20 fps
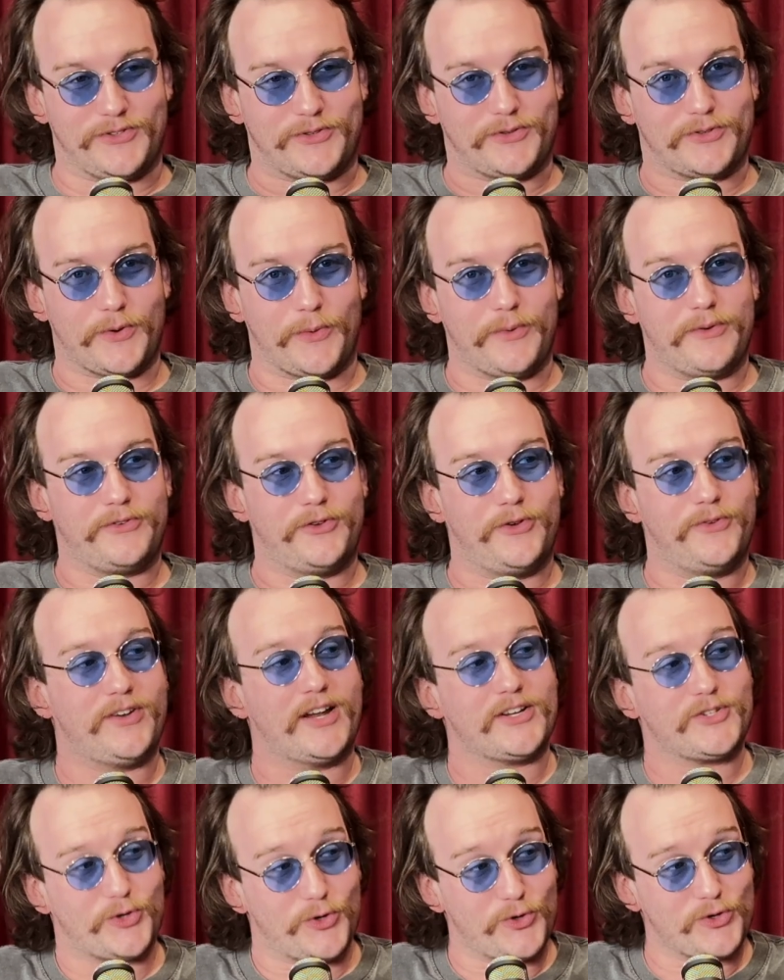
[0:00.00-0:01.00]
So you've
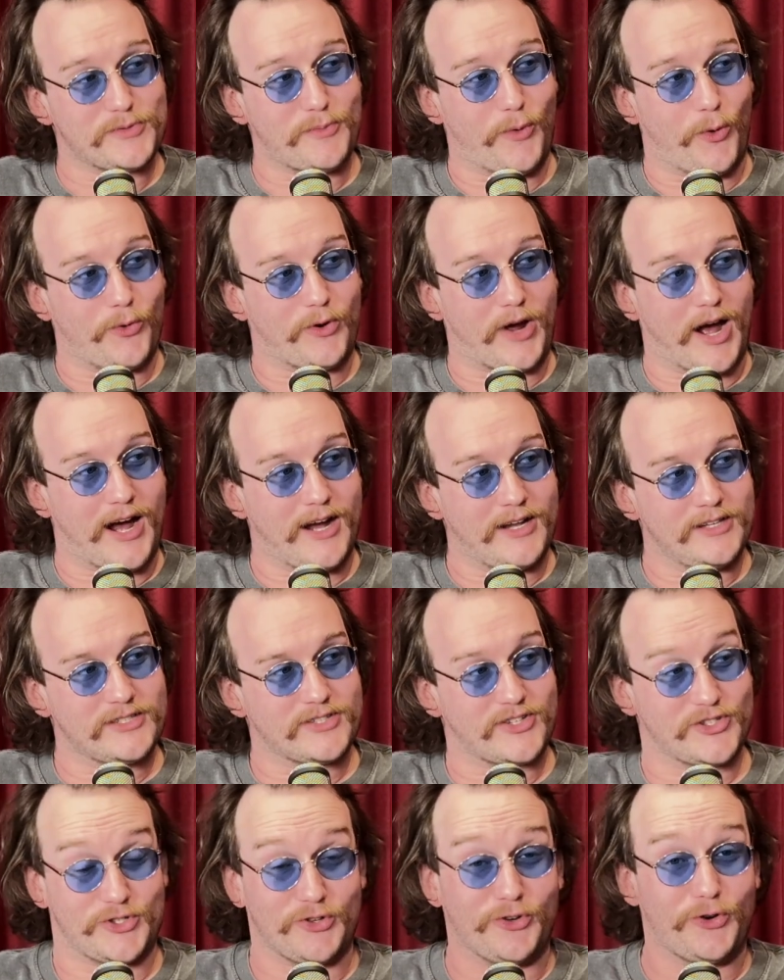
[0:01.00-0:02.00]
done 2 small
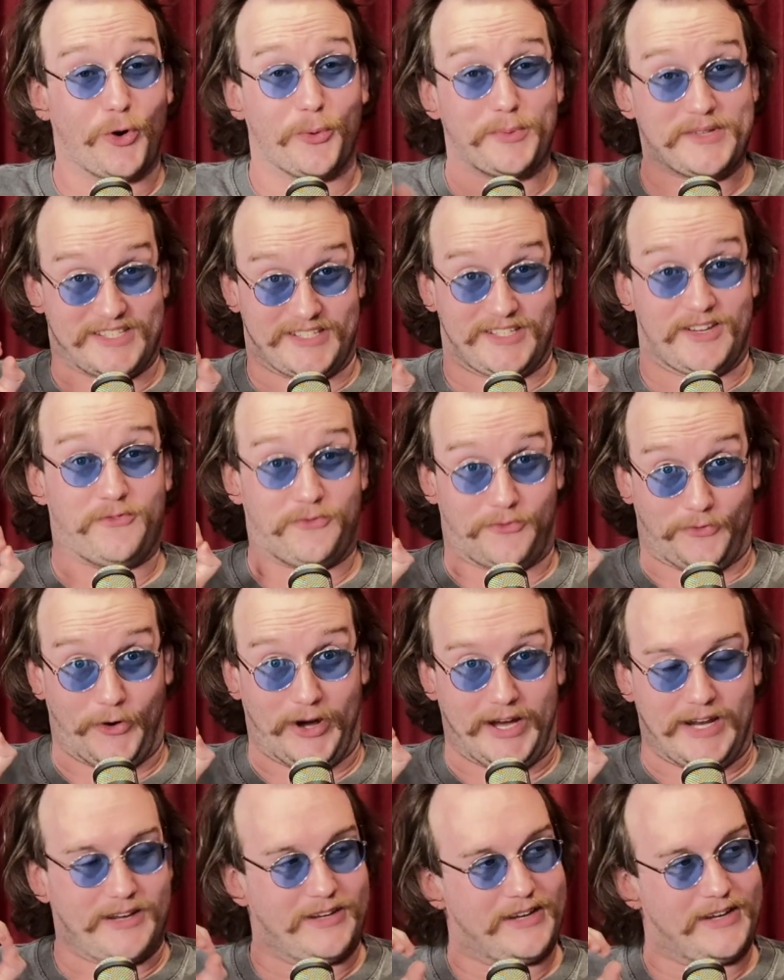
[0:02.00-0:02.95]
cards because Zero Orb is free.